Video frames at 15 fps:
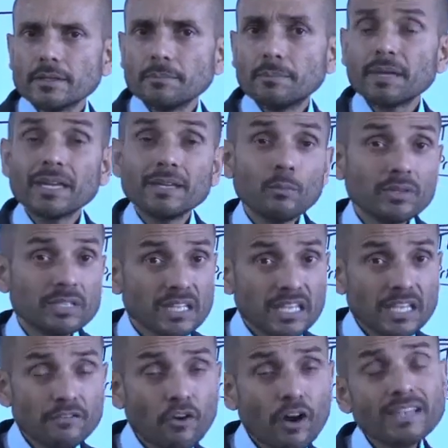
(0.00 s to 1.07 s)
beginning with the
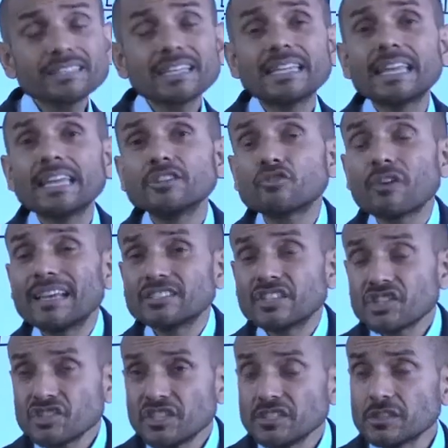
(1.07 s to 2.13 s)
Levites and then
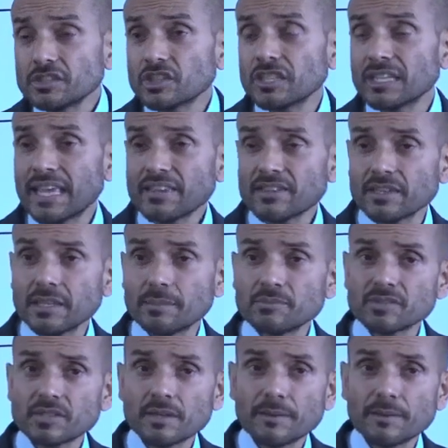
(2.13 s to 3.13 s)
transitioning to the Nethinims.